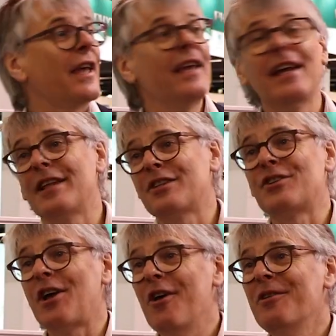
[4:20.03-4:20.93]
here at the
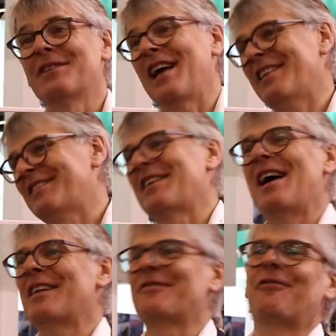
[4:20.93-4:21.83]
show, that's
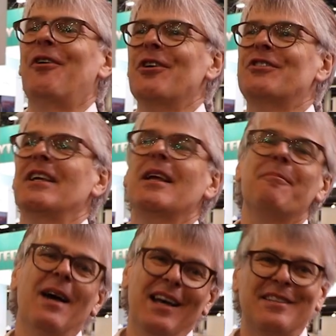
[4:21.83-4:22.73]
first thing,
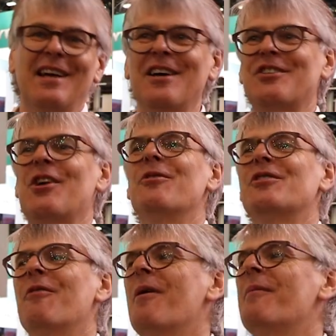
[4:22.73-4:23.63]
but the show is
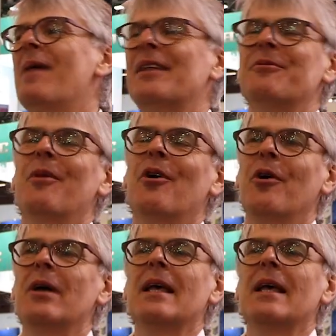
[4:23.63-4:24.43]
over by tomorrow.